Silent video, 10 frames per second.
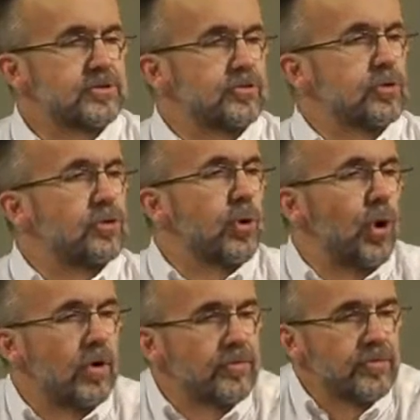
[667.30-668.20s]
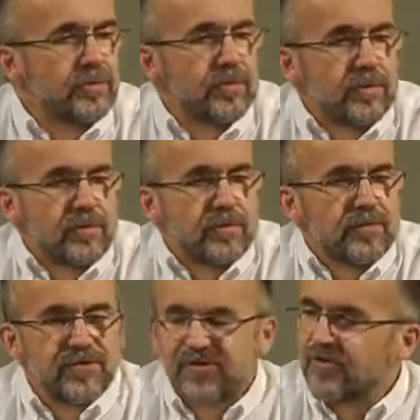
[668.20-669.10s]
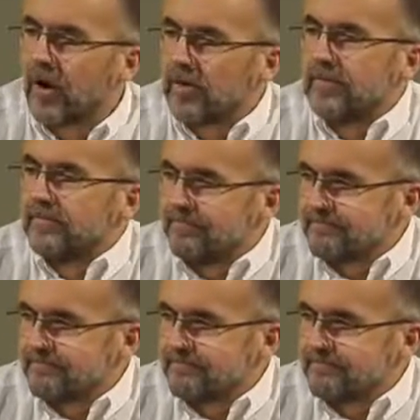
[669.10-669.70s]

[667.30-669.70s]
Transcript: to God the Son.